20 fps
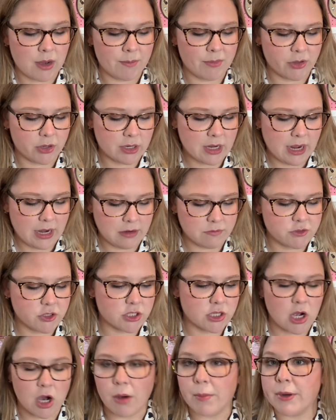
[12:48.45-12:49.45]
They're kind of
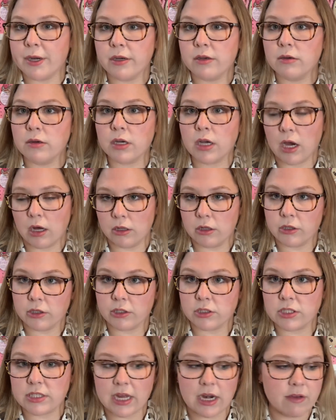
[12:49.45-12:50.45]
just common
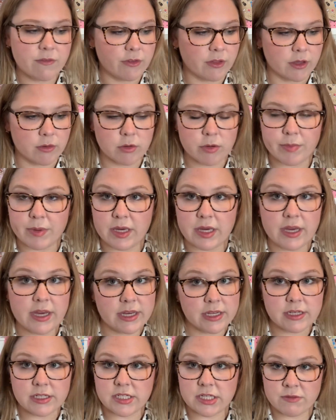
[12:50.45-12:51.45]
colors that I feel like would be
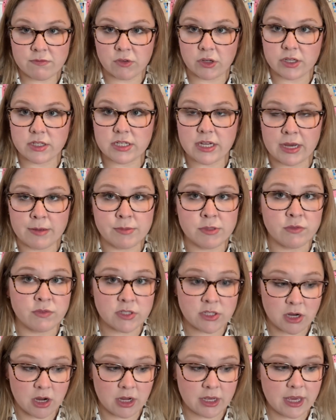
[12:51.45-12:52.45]
in different types of
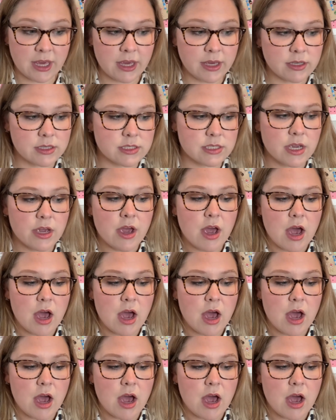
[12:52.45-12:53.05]
stockings.